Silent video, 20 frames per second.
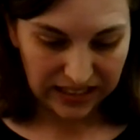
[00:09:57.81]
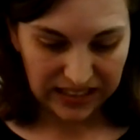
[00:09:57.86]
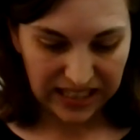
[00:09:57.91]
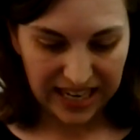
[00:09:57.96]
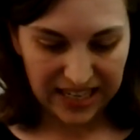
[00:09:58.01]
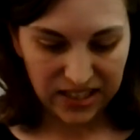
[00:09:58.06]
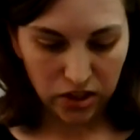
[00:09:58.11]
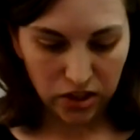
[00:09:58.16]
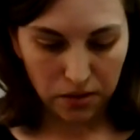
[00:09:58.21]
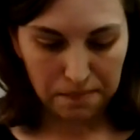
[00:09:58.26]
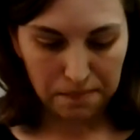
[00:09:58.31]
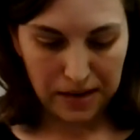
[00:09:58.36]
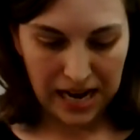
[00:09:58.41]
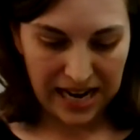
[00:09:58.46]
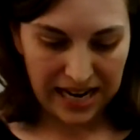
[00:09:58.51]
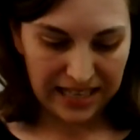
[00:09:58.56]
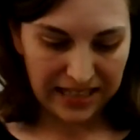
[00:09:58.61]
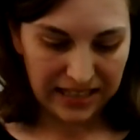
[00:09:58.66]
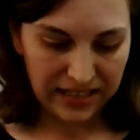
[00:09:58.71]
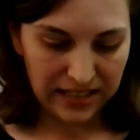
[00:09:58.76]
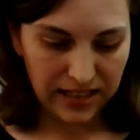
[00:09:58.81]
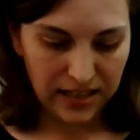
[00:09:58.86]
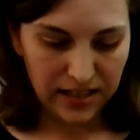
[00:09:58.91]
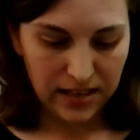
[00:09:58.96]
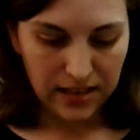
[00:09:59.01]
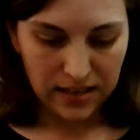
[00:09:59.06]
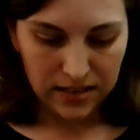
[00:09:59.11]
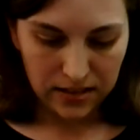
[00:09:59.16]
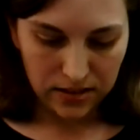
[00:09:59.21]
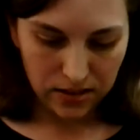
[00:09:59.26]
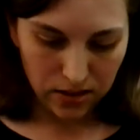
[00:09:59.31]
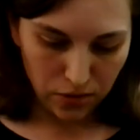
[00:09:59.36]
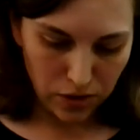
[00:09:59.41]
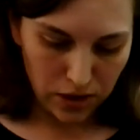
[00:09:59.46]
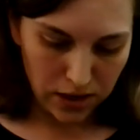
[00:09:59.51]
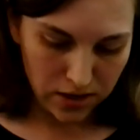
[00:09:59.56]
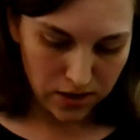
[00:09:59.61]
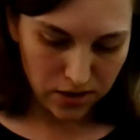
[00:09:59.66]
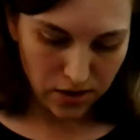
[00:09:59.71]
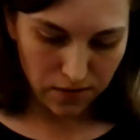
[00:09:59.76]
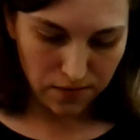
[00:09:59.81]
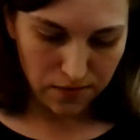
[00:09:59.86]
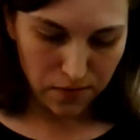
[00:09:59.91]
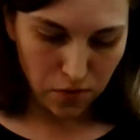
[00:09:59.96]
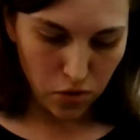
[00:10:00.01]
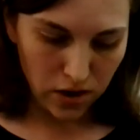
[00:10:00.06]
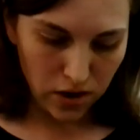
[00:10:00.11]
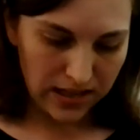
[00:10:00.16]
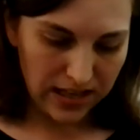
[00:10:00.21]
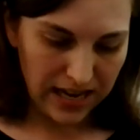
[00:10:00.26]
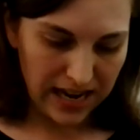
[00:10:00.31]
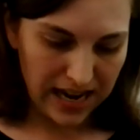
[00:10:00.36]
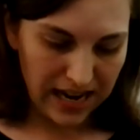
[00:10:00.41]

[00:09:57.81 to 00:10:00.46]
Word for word: change our minds, so on and so forth.